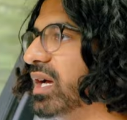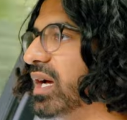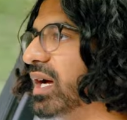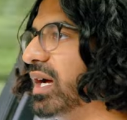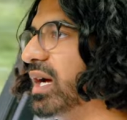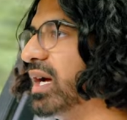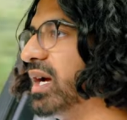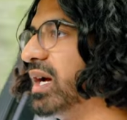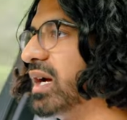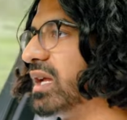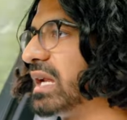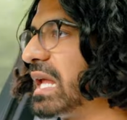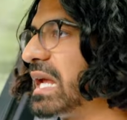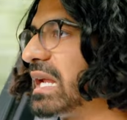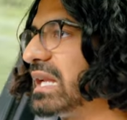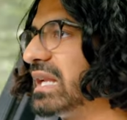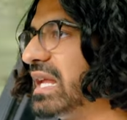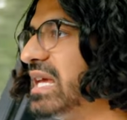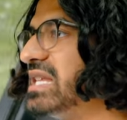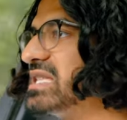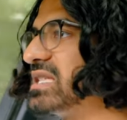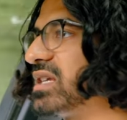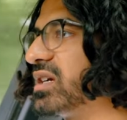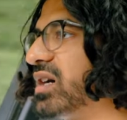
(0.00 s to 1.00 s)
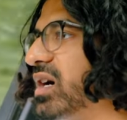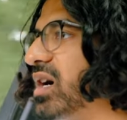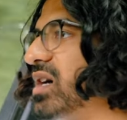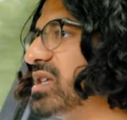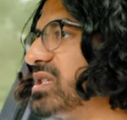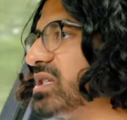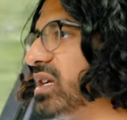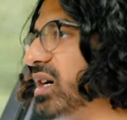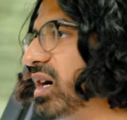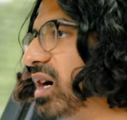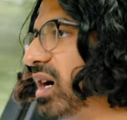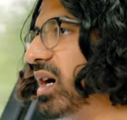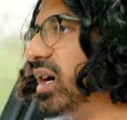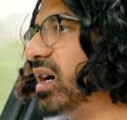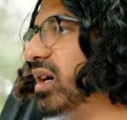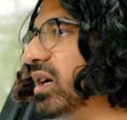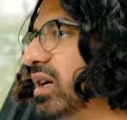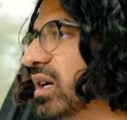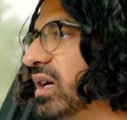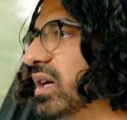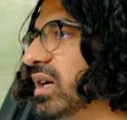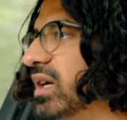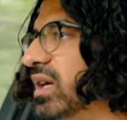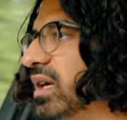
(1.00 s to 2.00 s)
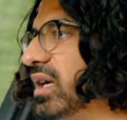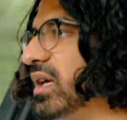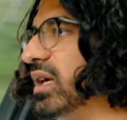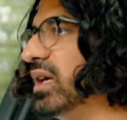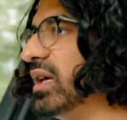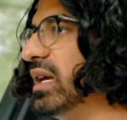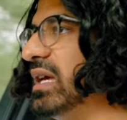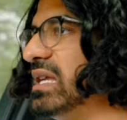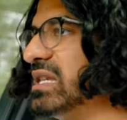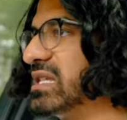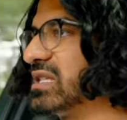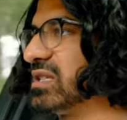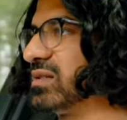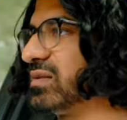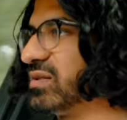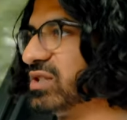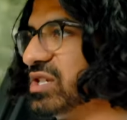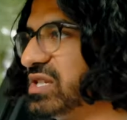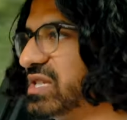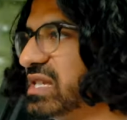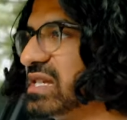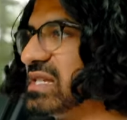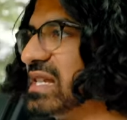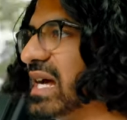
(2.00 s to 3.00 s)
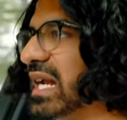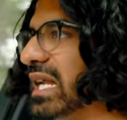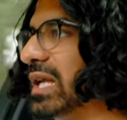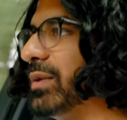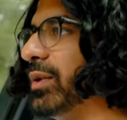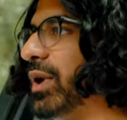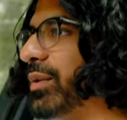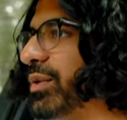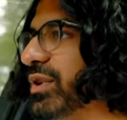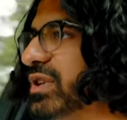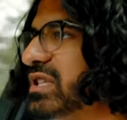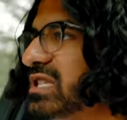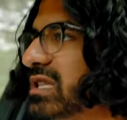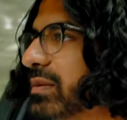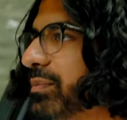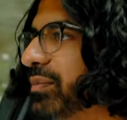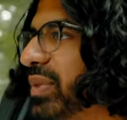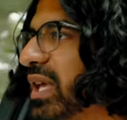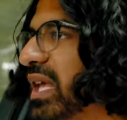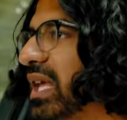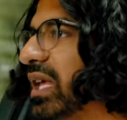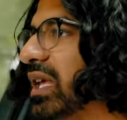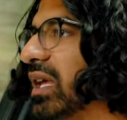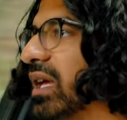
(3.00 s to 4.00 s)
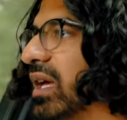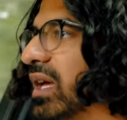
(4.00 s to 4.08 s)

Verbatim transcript: uh, like later cars are, it's just exactly where you want it to be.